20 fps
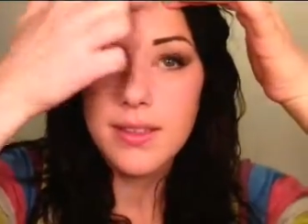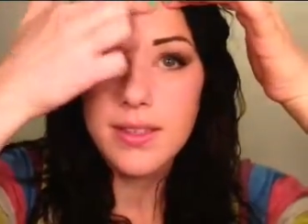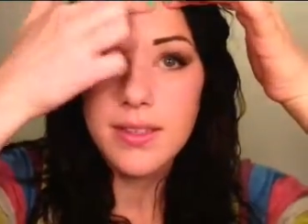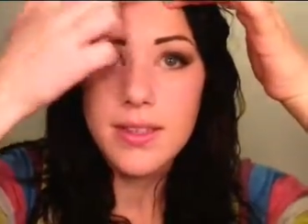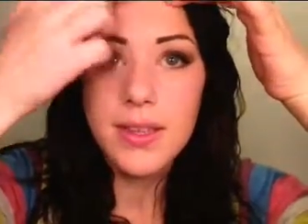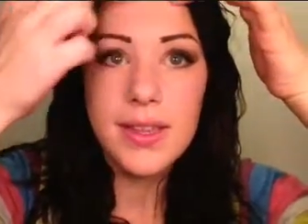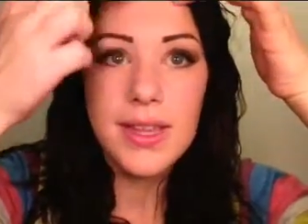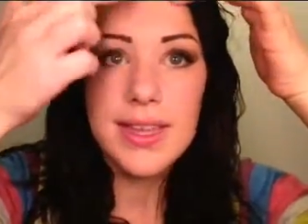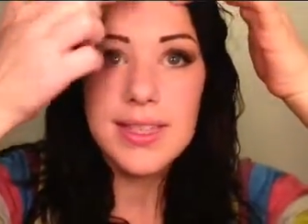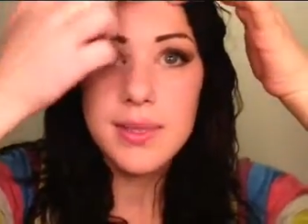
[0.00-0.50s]

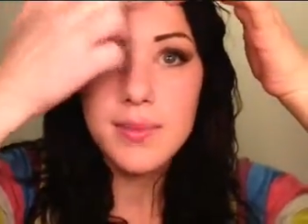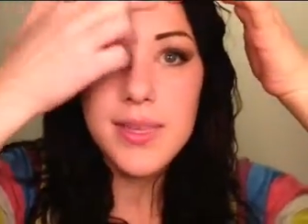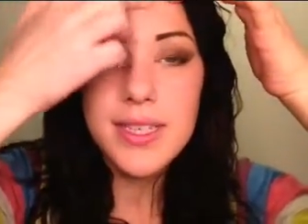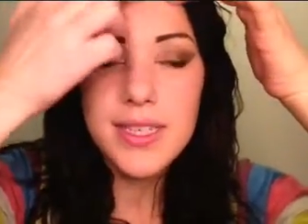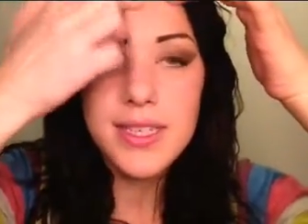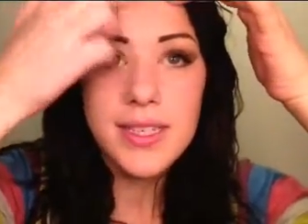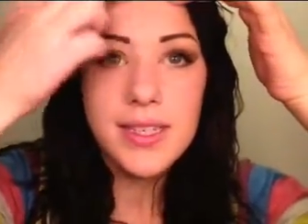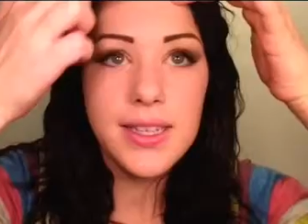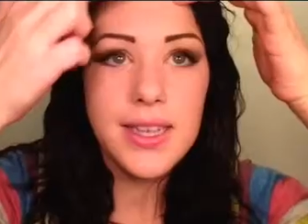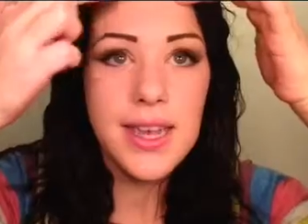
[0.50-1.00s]
So that's
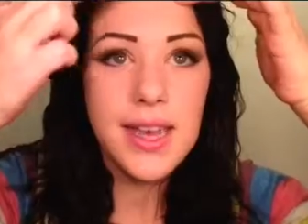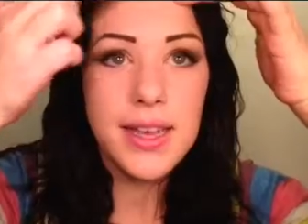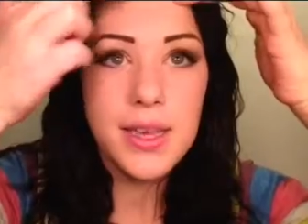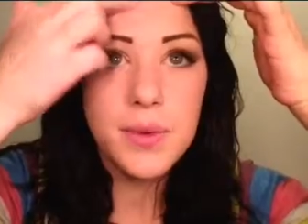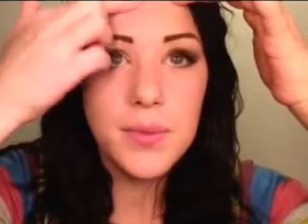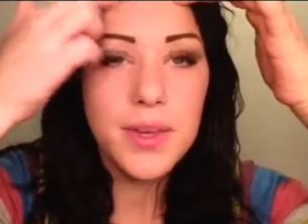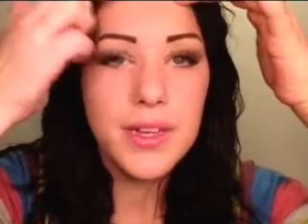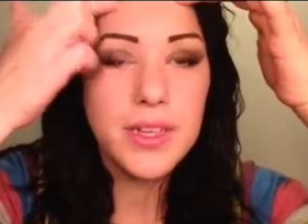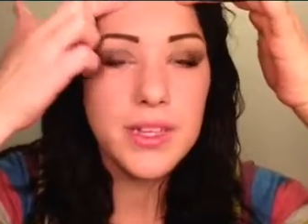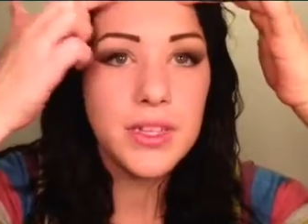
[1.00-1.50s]
basically how
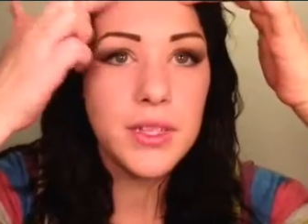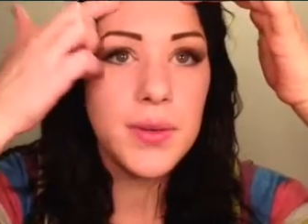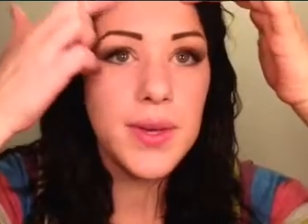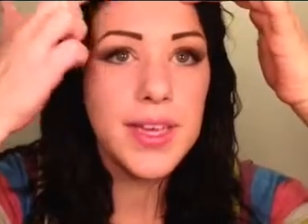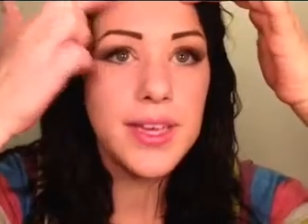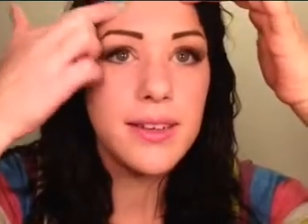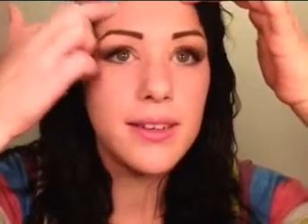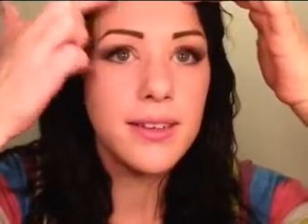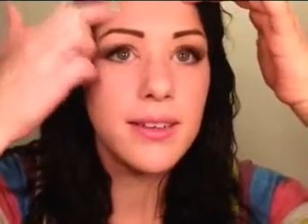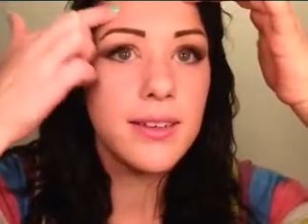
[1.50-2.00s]
you want to do
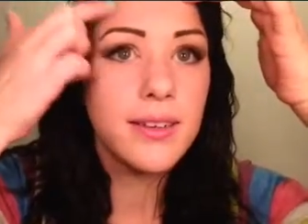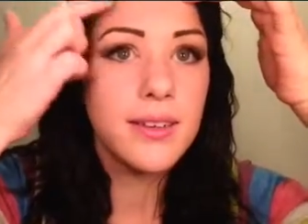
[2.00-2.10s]
it.